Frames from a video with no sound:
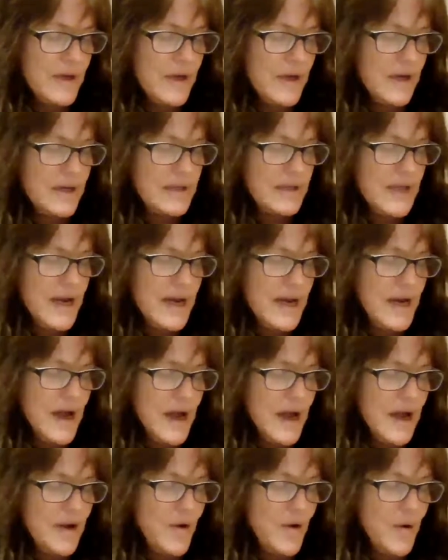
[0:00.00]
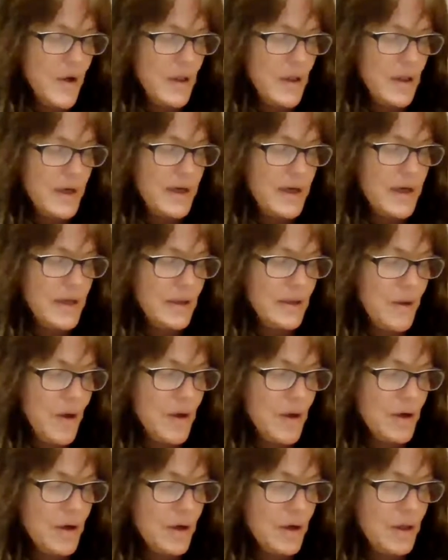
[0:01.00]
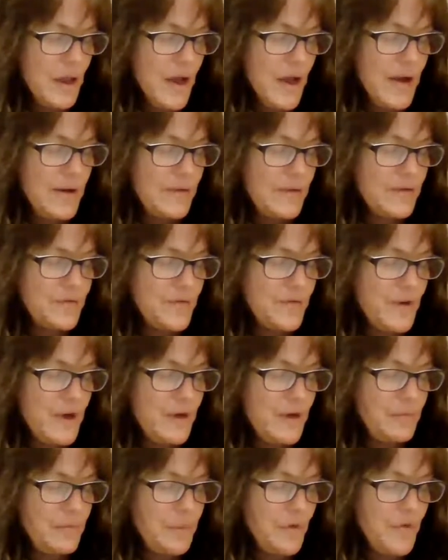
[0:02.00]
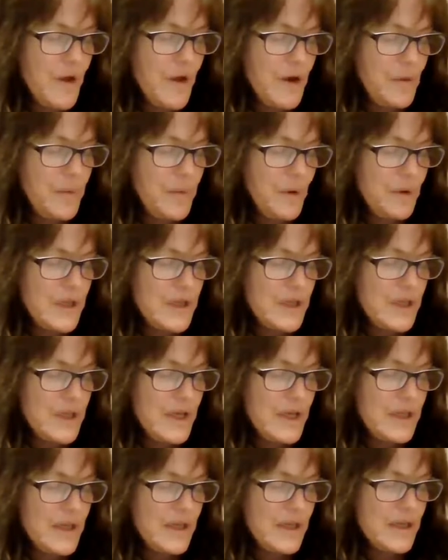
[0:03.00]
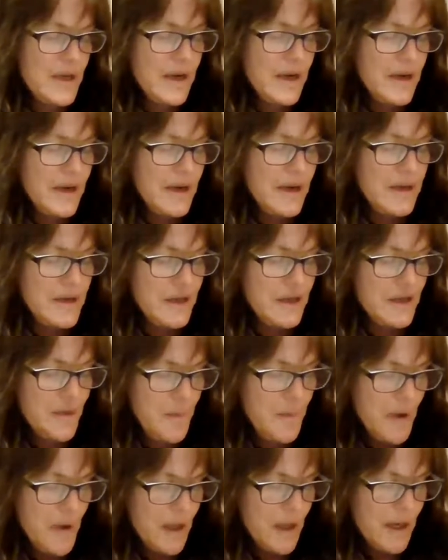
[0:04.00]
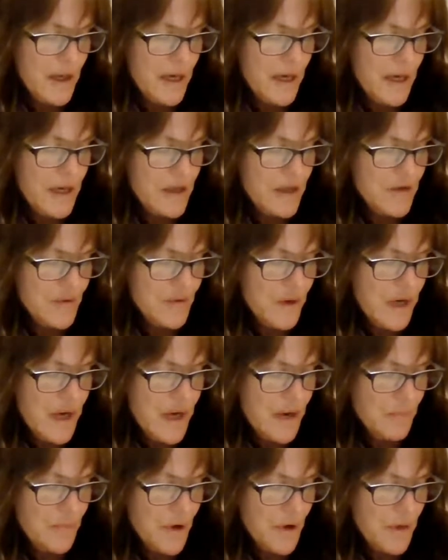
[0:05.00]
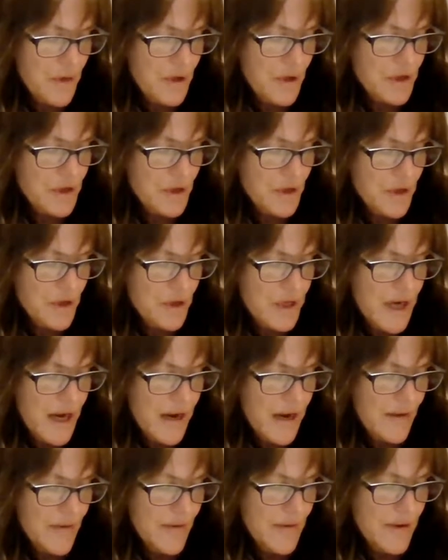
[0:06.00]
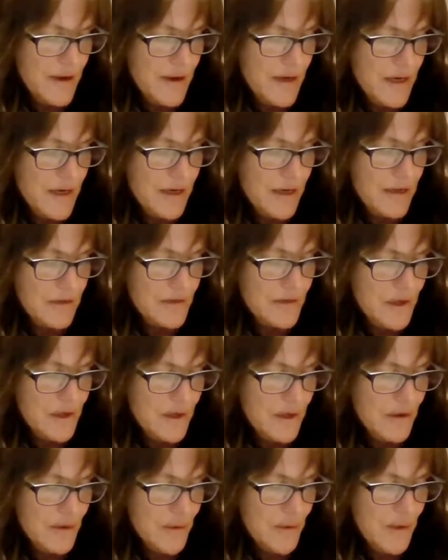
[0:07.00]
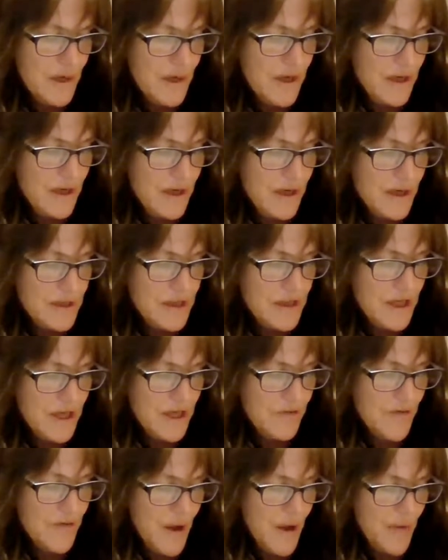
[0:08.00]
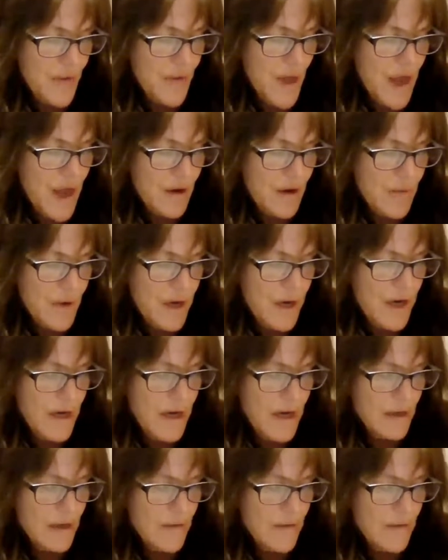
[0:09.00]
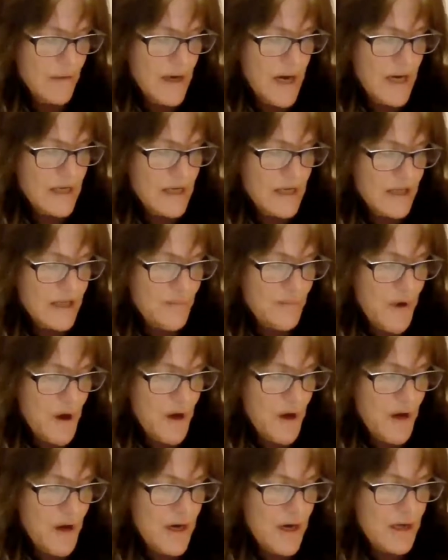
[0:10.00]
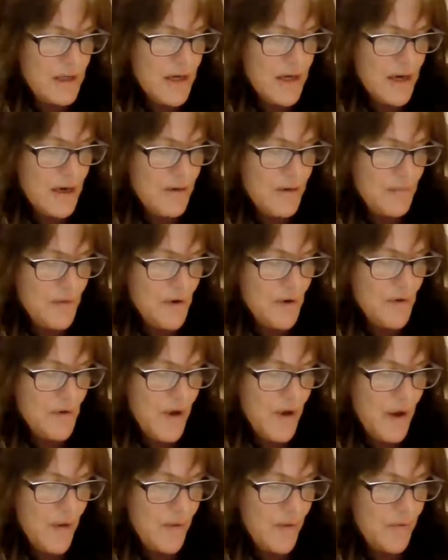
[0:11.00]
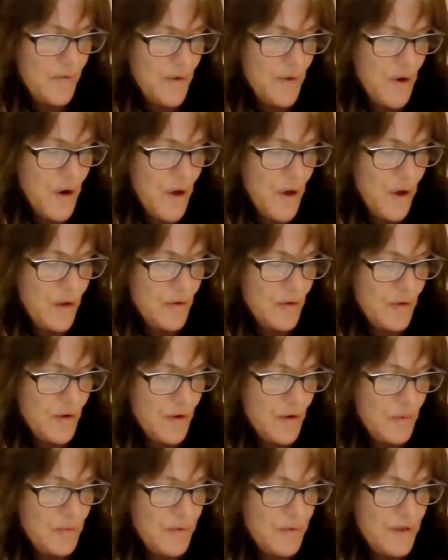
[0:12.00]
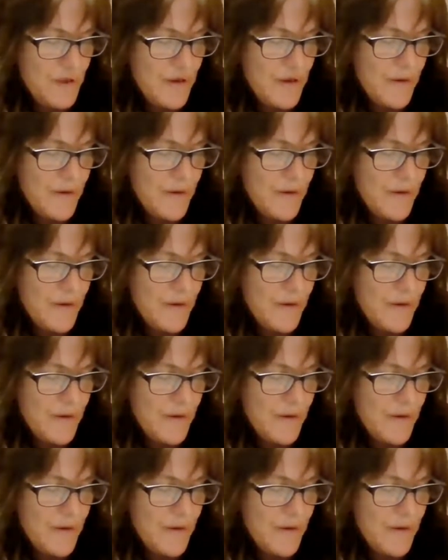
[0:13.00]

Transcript: attain high quality, longer lives free of preventable diseases, disability, injury, and premature death. 2, achieve health equity and eliminate disparities and improve health for all groups.